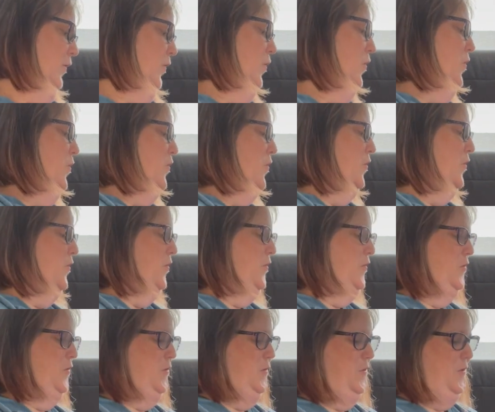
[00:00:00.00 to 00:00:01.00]

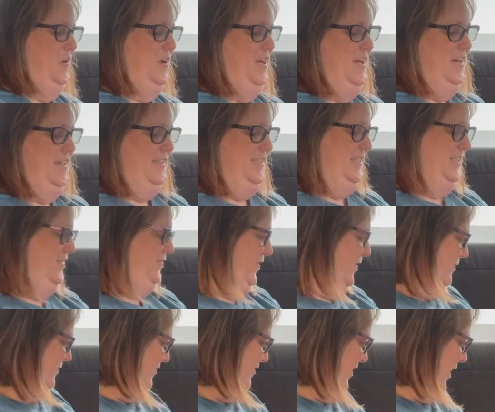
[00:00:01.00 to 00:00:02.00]
Ooh, this is
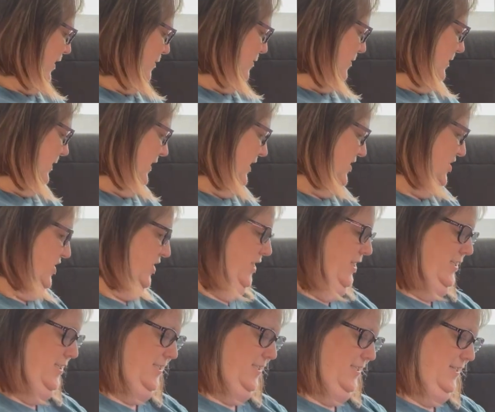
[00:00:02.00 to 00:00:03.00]
from
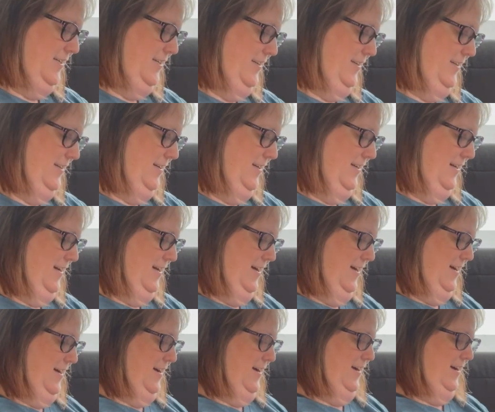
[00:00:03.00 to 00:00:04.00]
Fiberlicious.
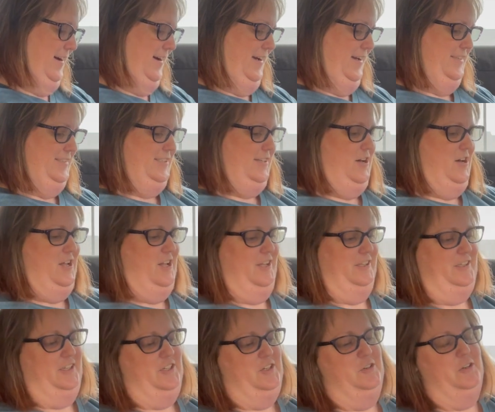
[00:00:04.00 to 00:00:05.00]
It's
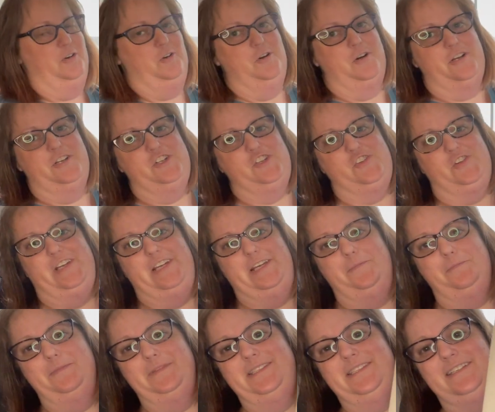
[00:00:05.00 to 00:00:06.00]
called Unicorn
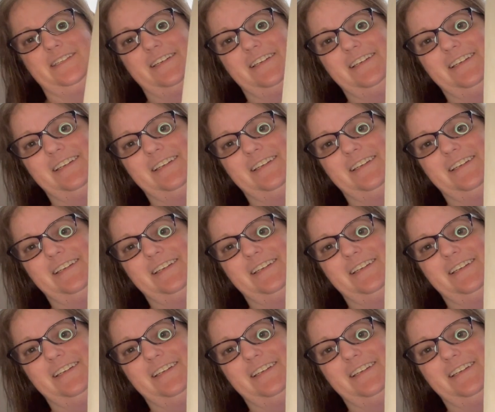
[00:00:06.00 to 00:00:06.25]
Dreams.